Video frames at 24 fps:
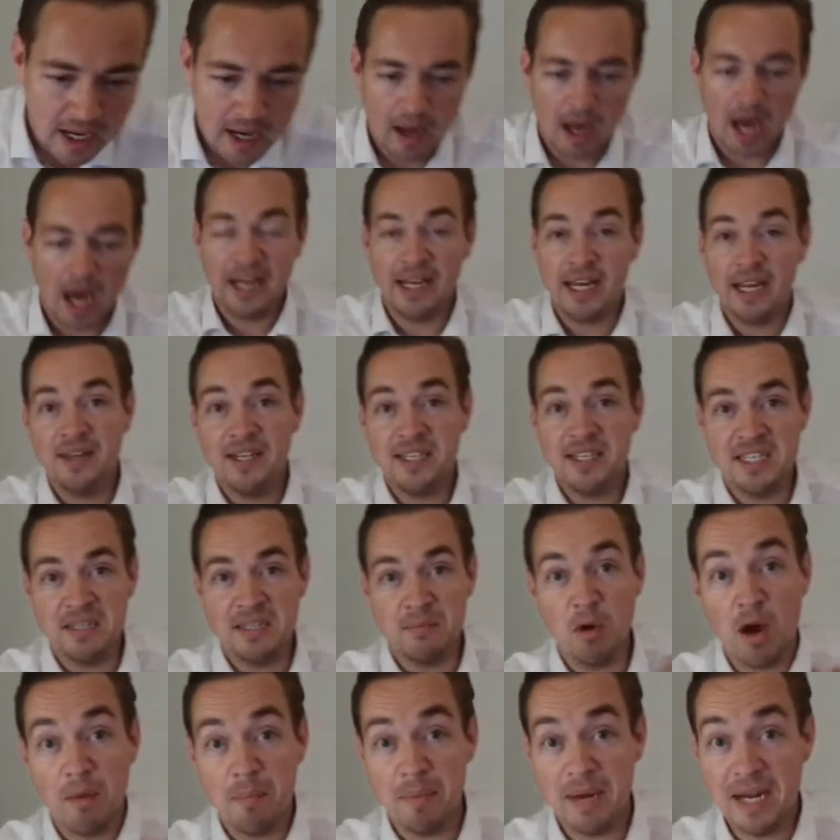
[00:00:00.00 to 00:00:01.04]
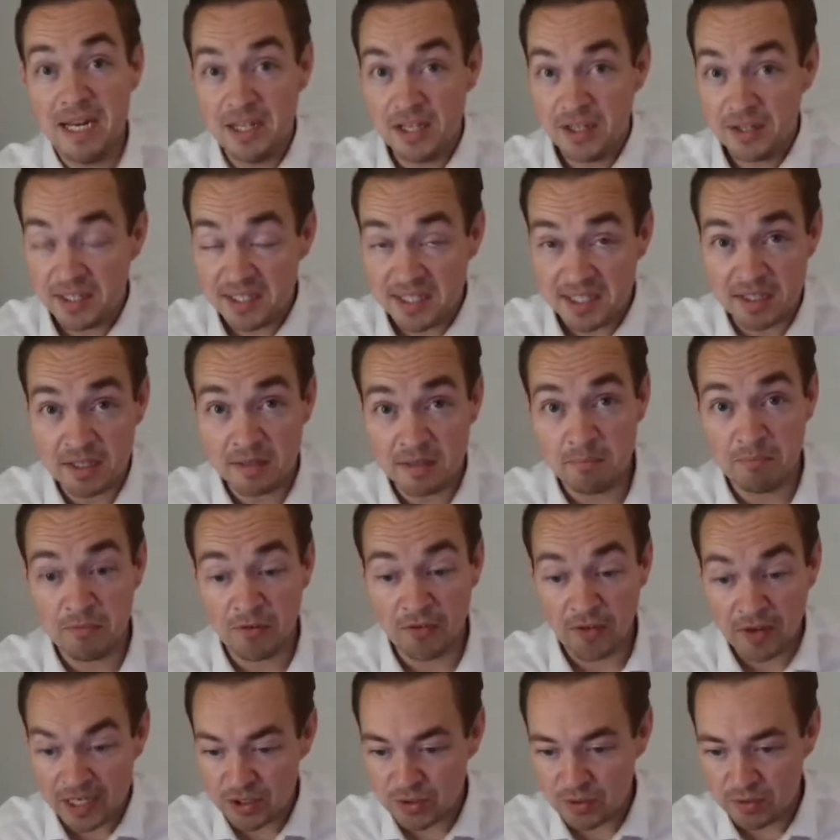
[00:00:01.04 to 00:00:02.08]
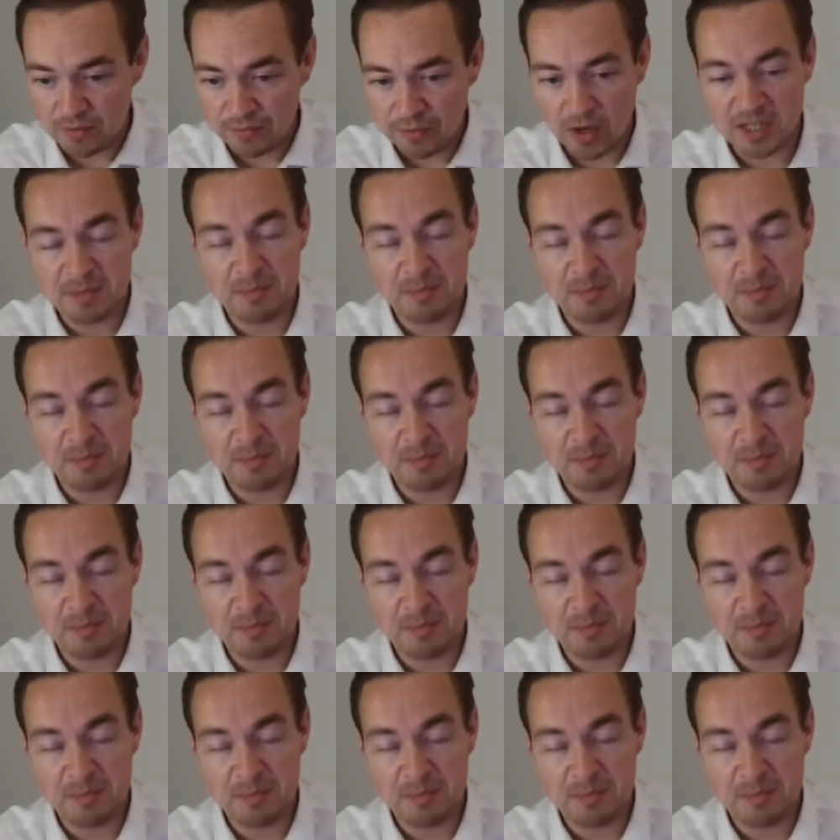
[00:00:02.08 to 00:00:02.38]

And again, this is my opinion. This isn't financial advice,